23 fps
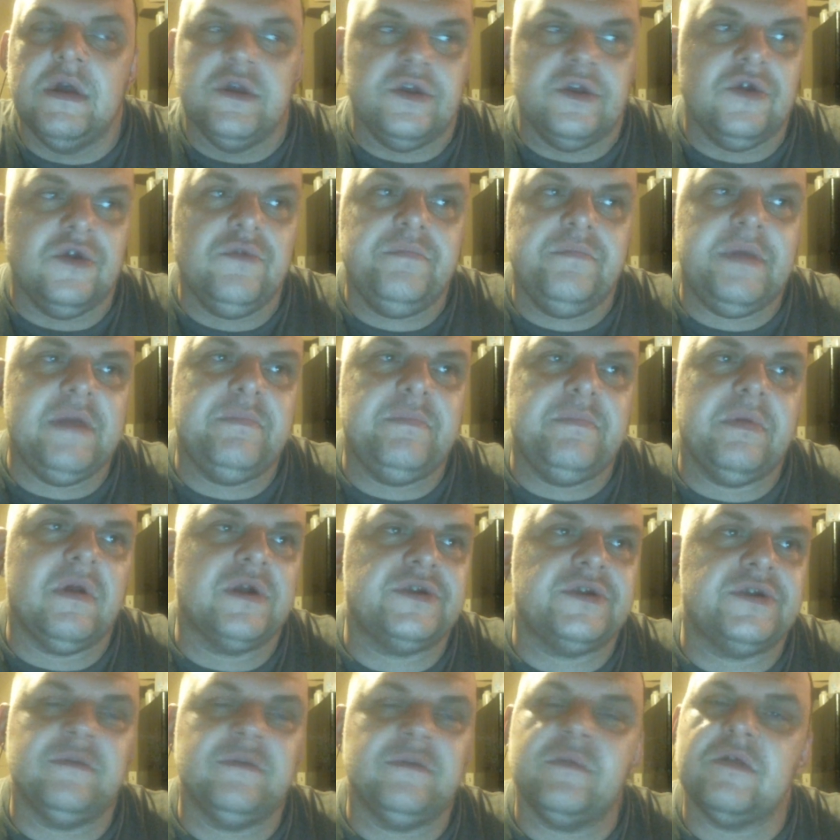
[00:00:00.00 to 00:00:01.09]
You people
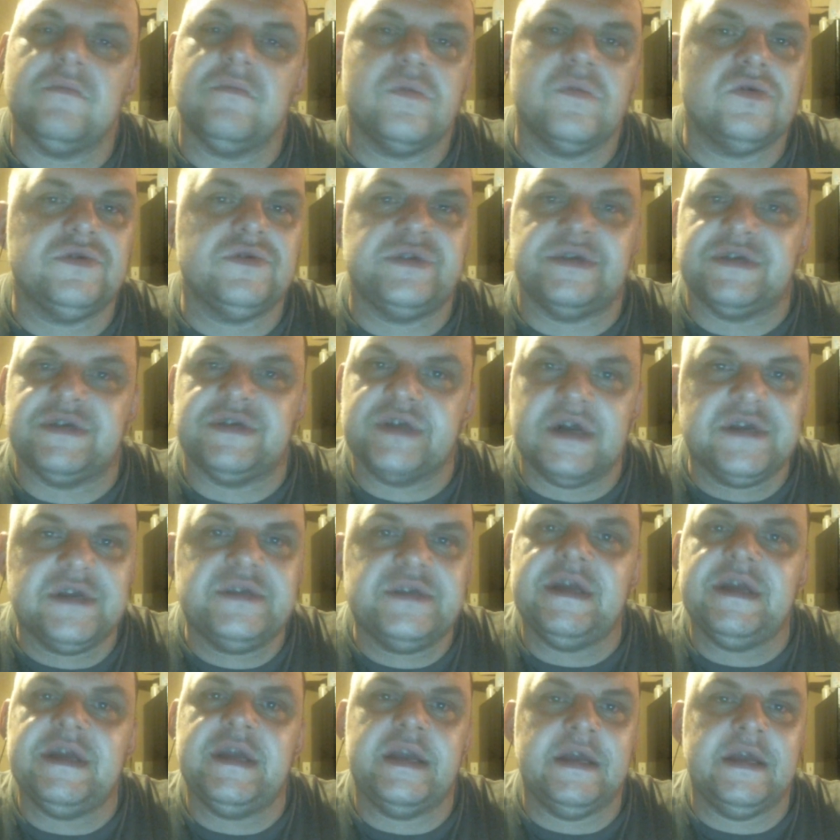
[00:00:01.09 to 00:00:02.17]
are some of the most
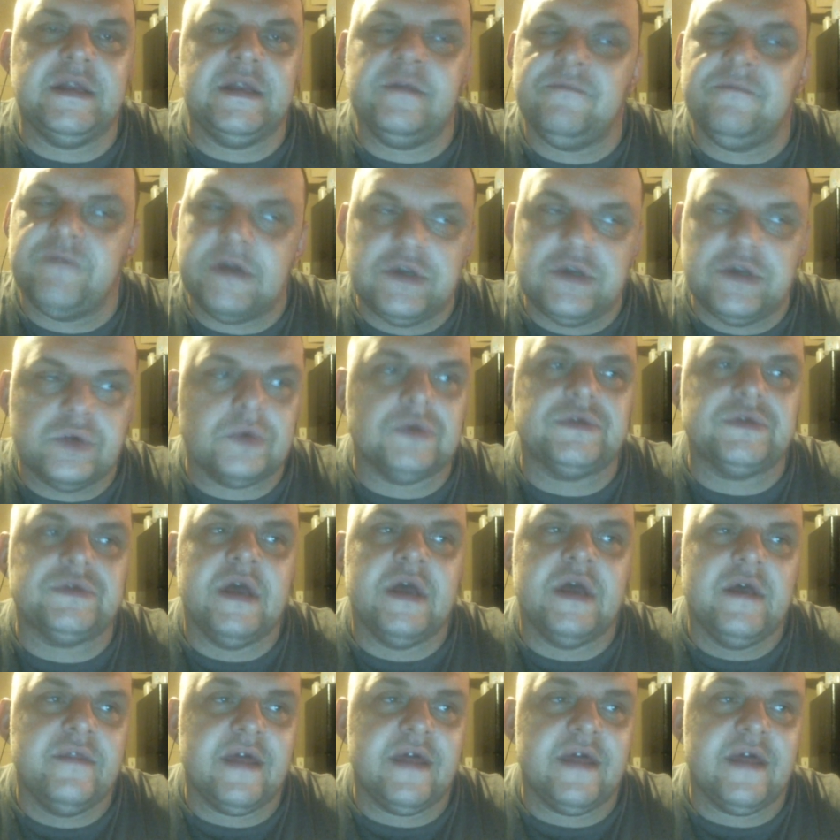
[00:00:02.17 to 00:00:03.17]
disgusting individuals